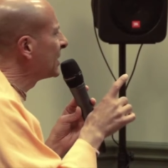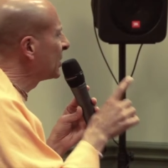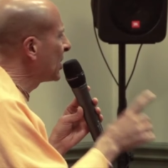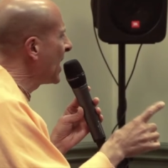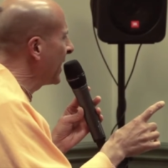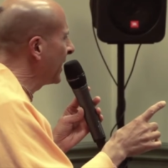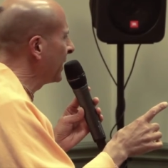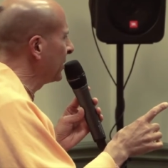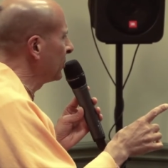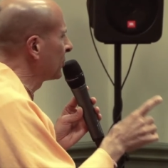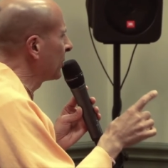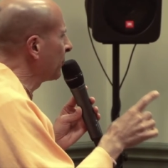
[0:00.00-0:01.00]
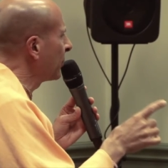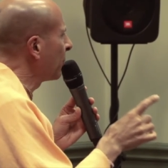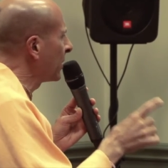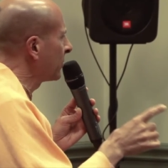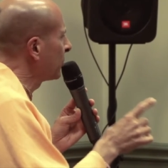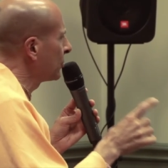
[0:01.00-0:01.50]
change that we
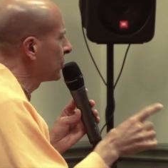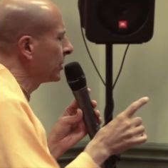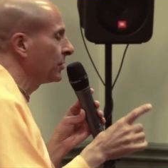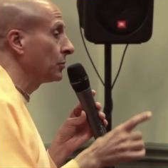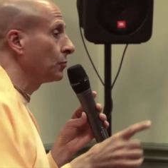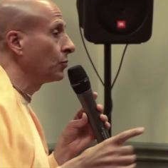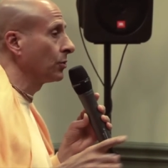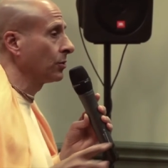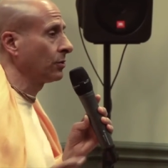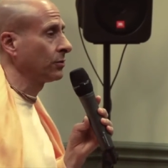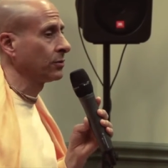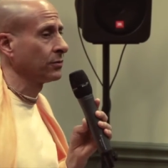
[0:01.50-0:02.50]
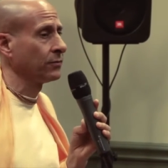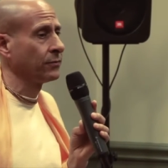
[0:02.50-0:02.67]
want to see in the world.